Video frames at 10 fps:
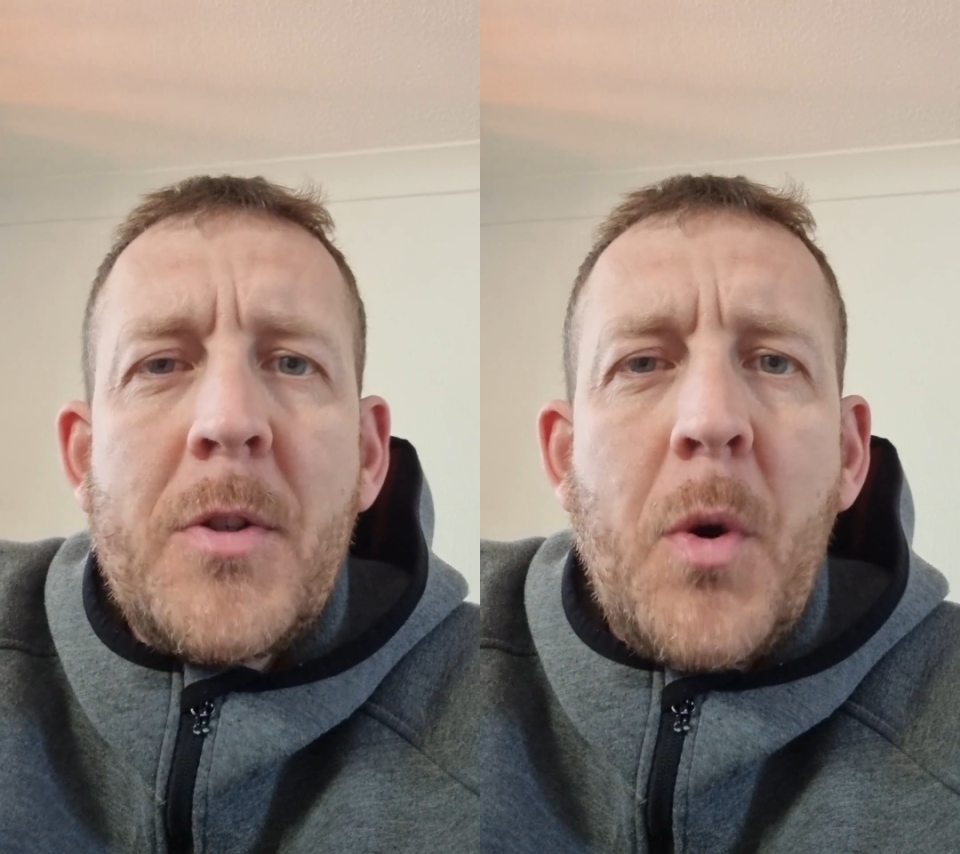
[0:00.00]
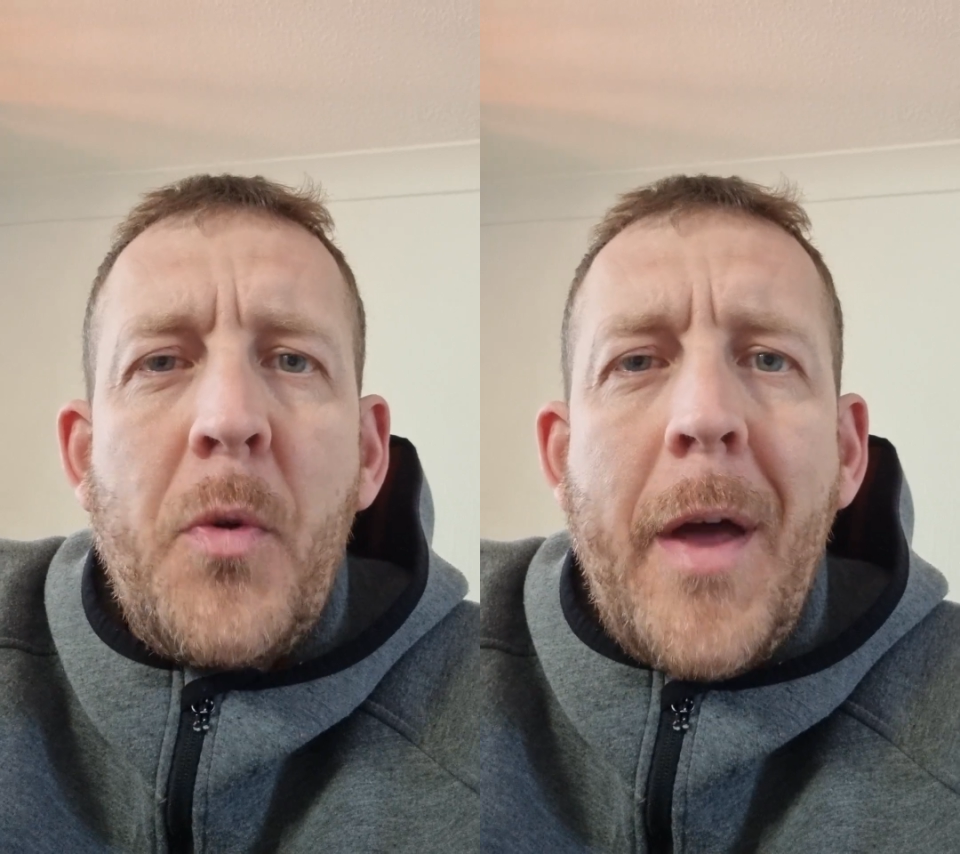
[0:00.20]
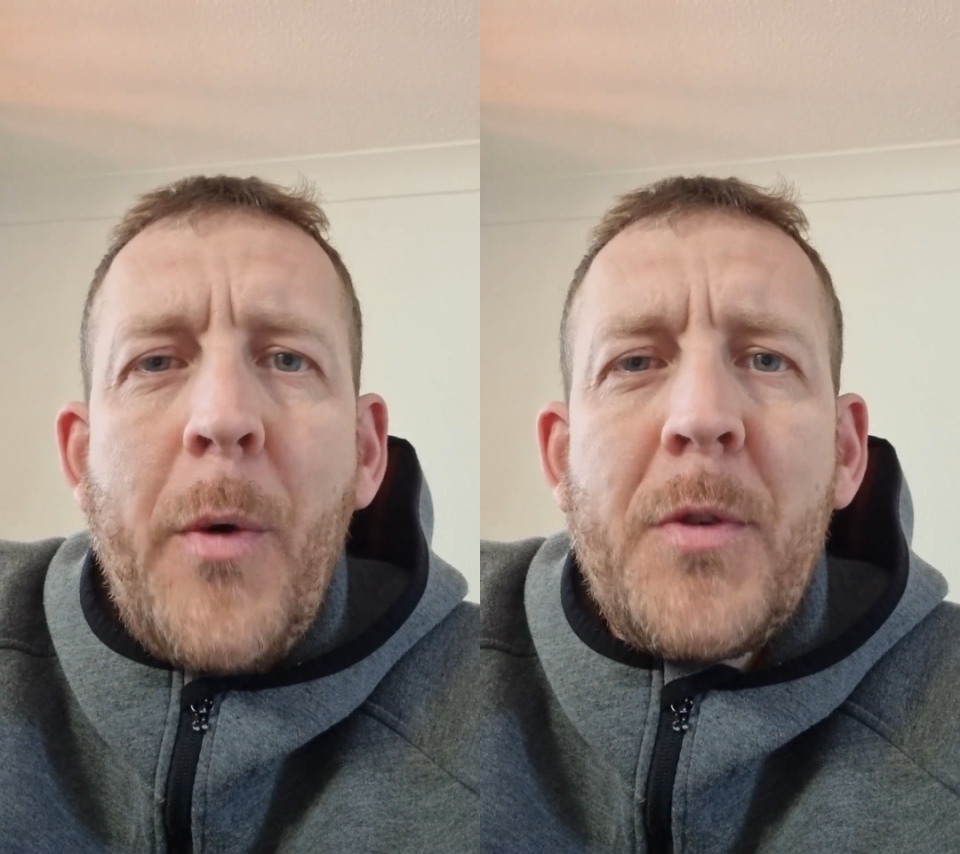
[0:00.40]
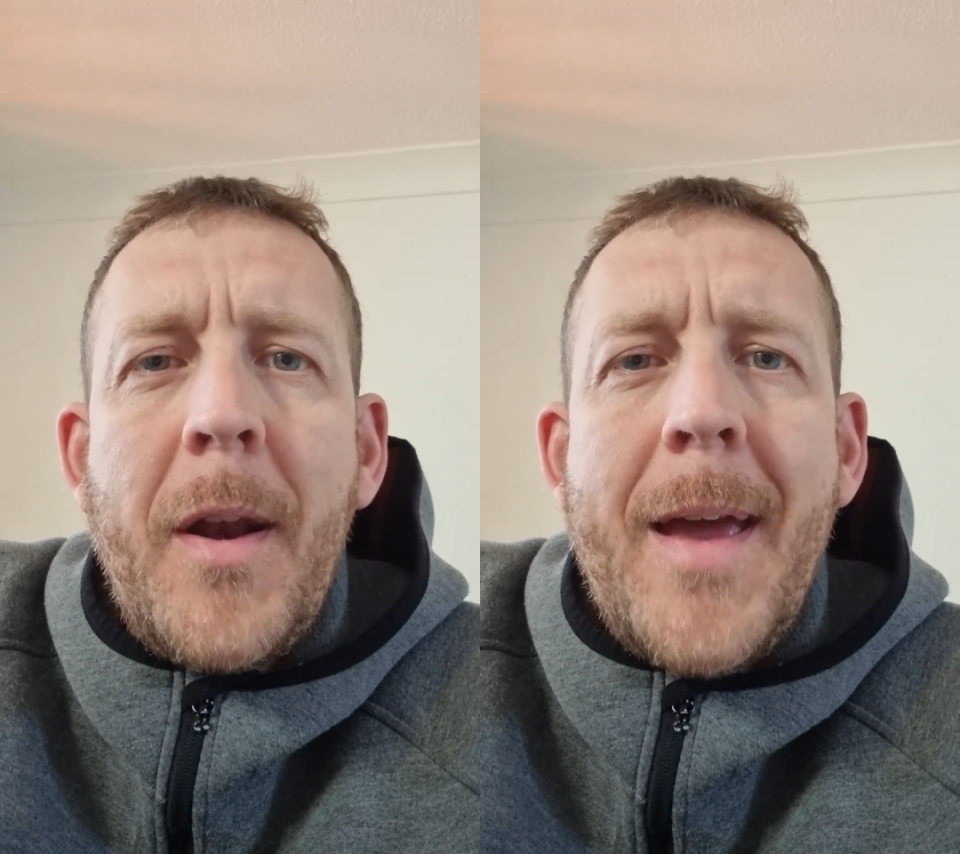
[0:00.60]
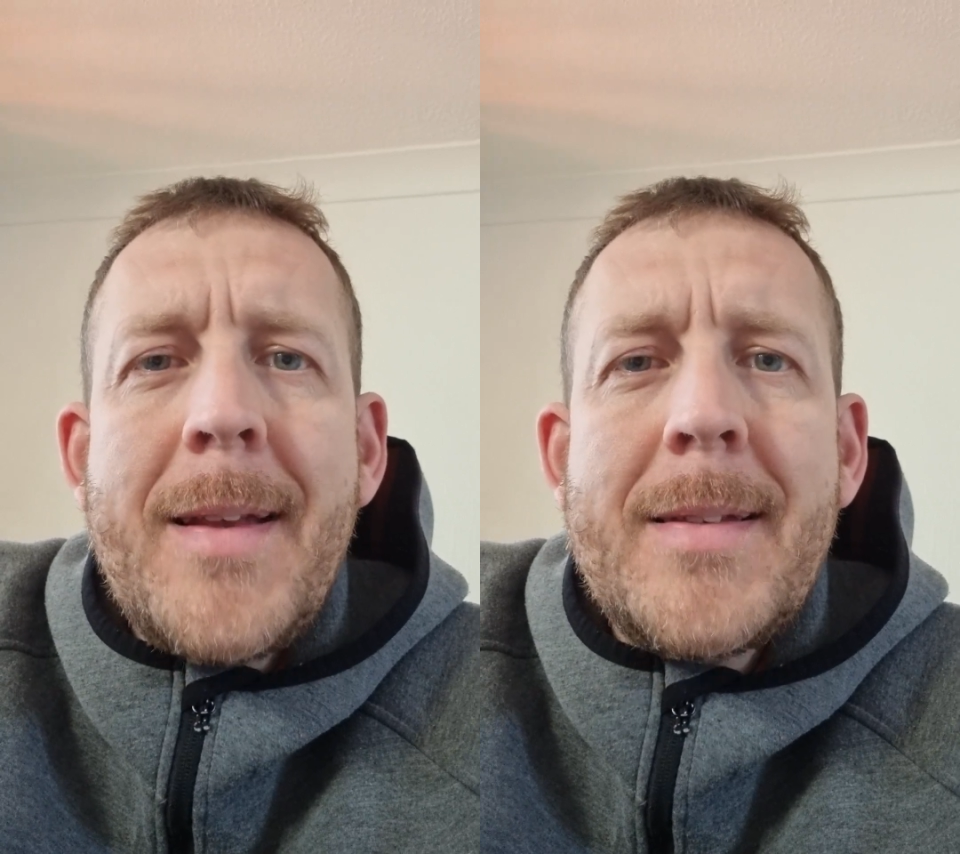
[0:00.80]

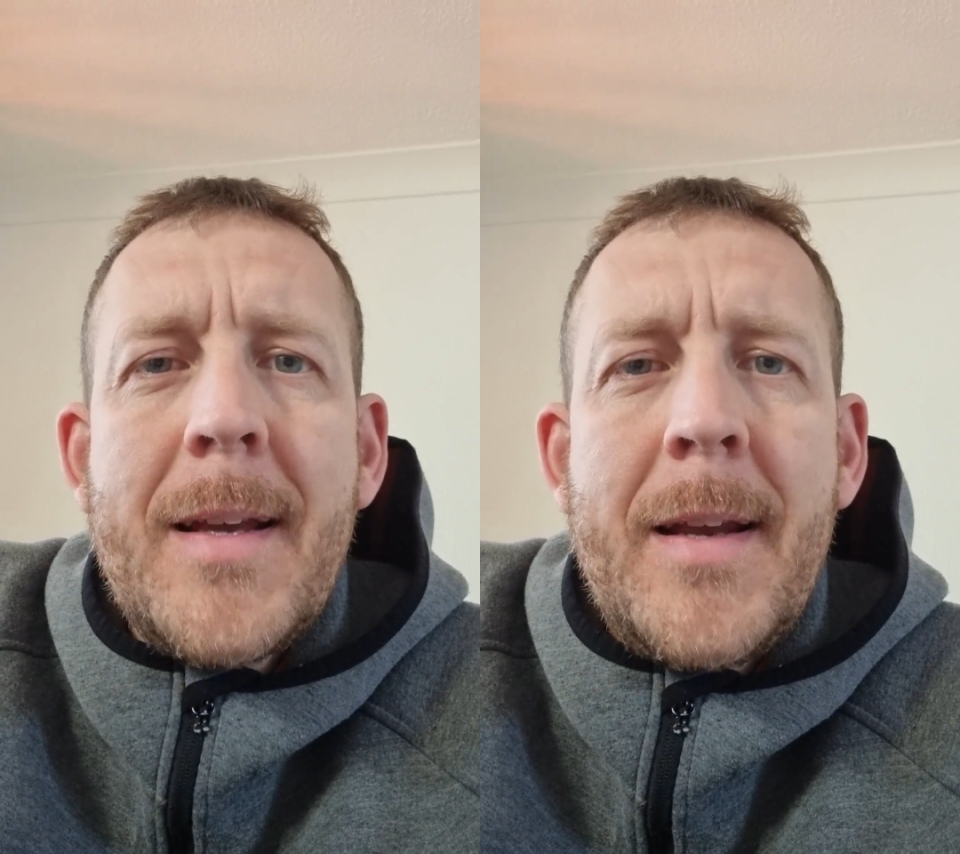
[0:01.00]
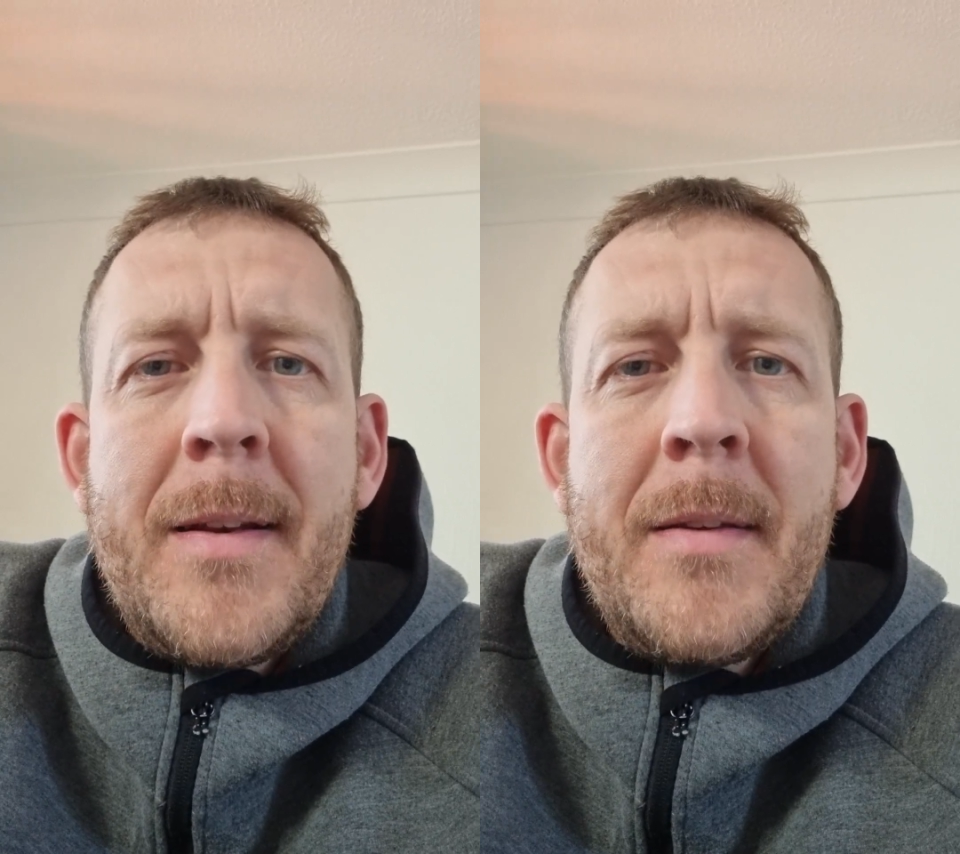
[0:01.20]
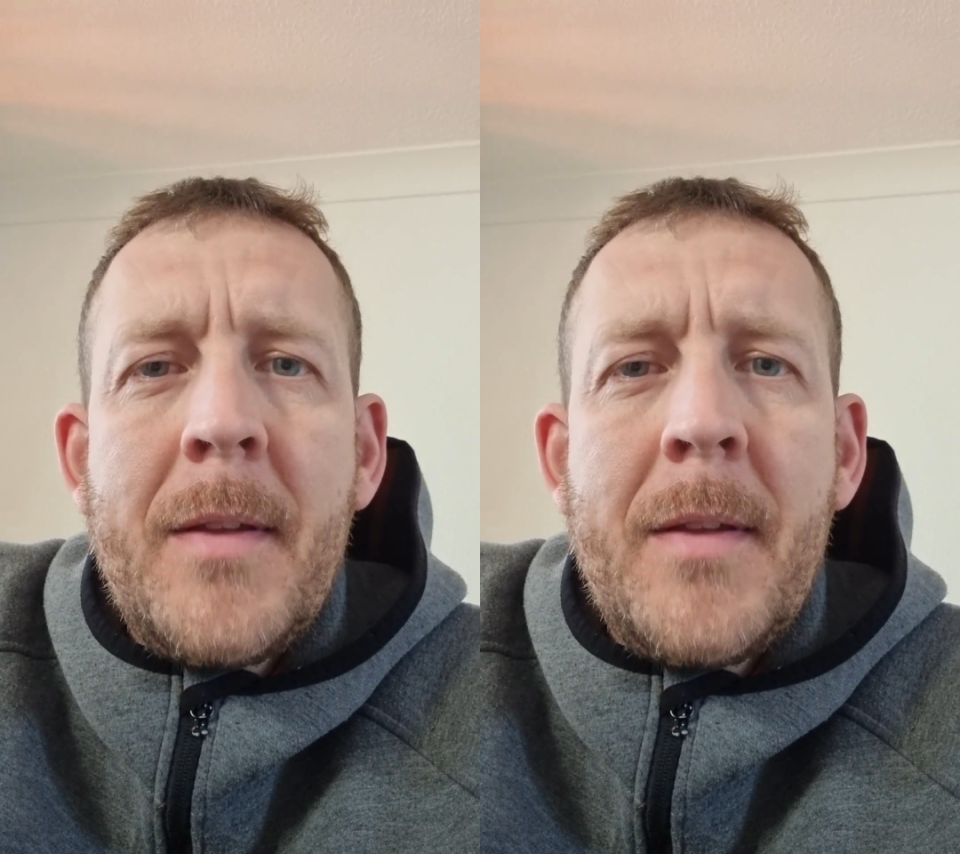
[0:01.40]
2018.